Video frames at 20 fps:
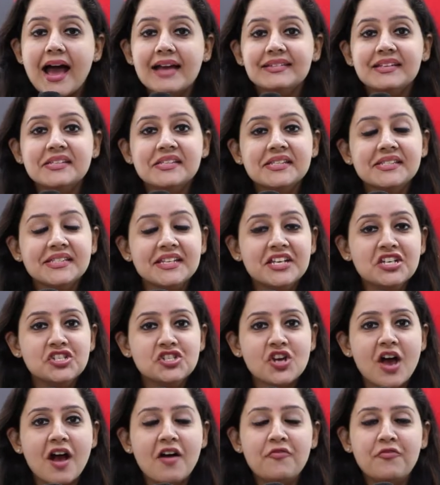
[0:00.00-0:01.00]
Hi, this is
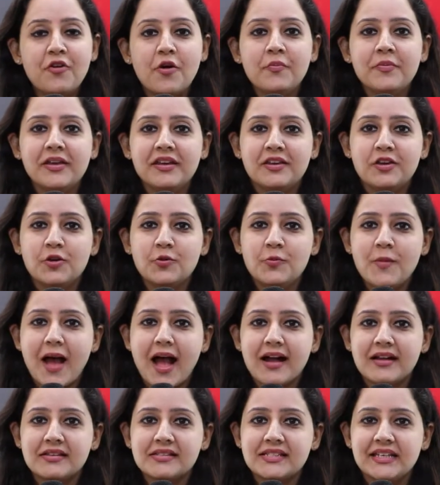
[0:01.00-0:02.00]
Isha from EQ
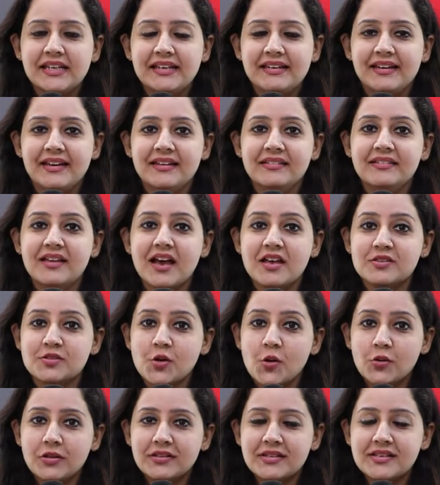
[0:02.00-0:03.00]
Magazine, India's
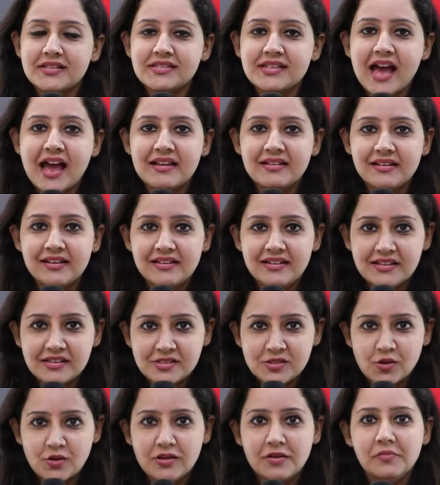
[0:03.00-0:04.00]
oldest and leading
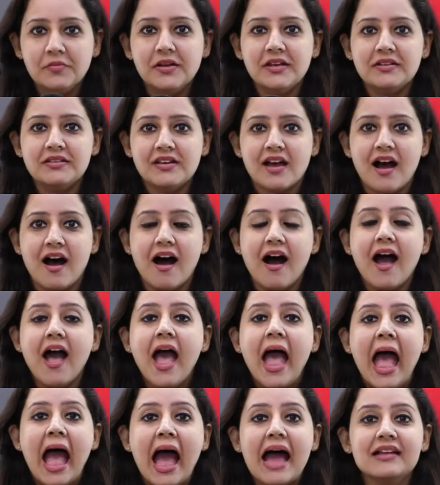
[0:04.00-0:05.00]
solo media.
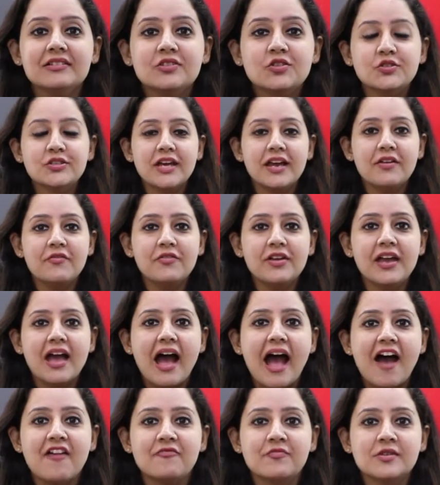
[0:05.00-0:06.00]
And today we
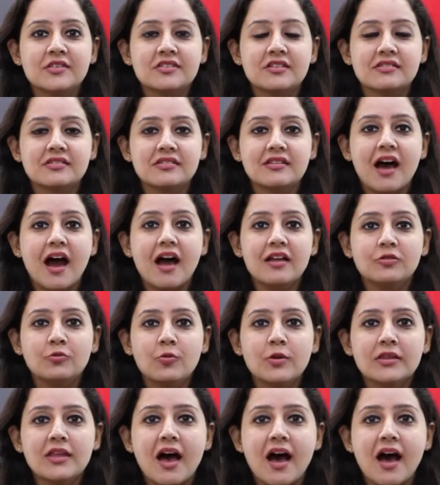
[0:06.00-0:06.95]
have Mr. Siddharth with